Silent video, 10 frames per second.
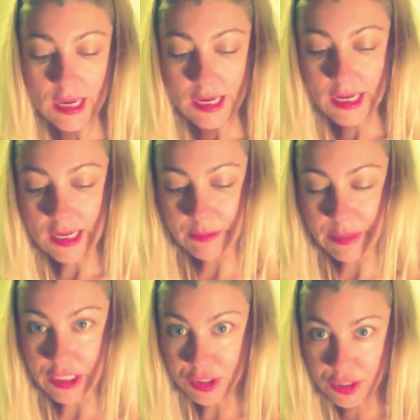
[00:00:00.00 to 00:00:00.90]
And
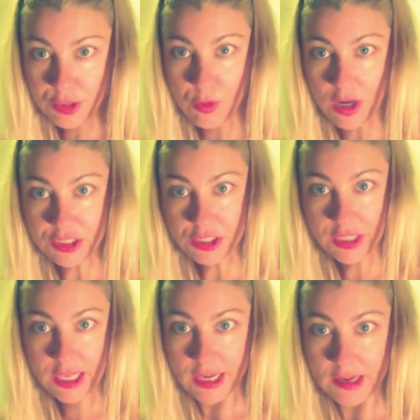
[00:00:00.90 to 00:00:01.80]
make sure you wash your
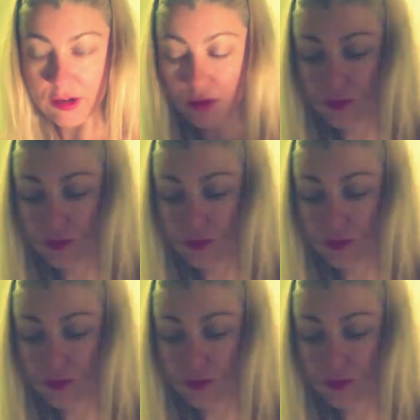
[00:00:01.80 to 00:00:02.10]
kale